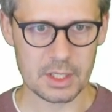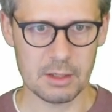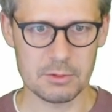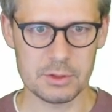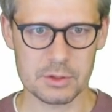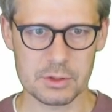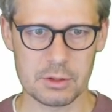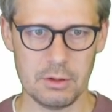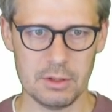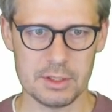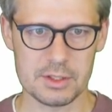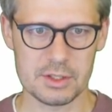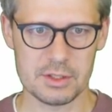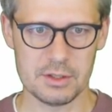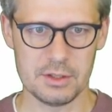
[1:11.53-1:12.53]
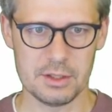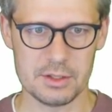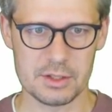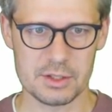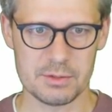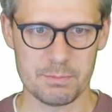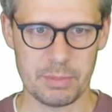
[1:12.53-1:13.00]
Just call it the
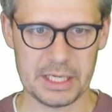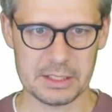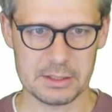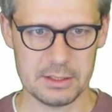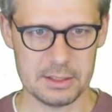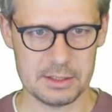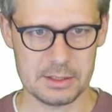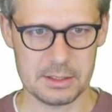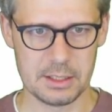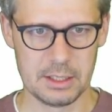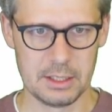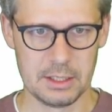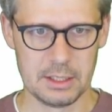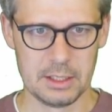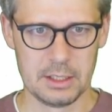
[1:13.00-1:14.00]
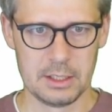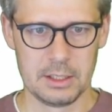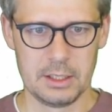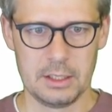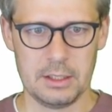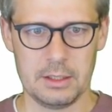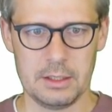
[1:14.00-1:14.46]
specs list.
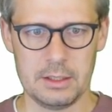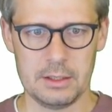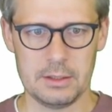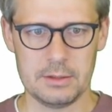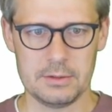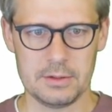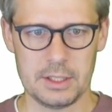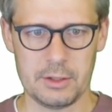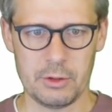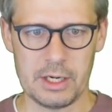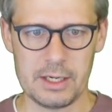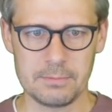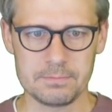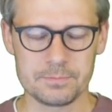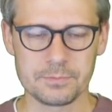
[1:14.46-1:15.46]
There you are.